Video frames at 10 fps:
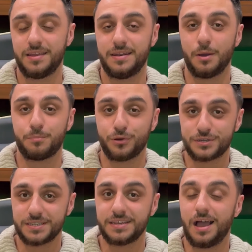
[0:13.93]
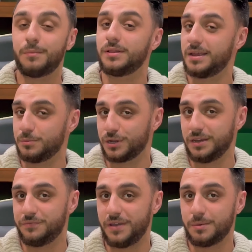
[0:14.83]
Now personally, I'm a
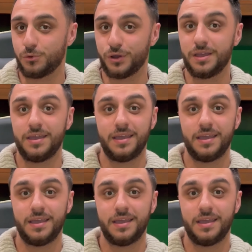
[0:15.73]
Lamborghini fanboy,